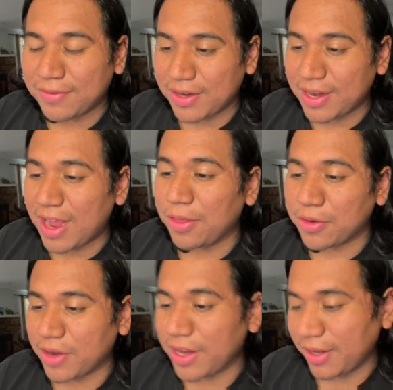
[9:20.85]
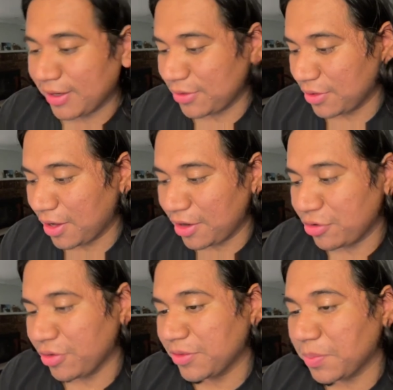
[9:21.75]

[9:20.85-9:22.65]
and now they're hitting to the hundreds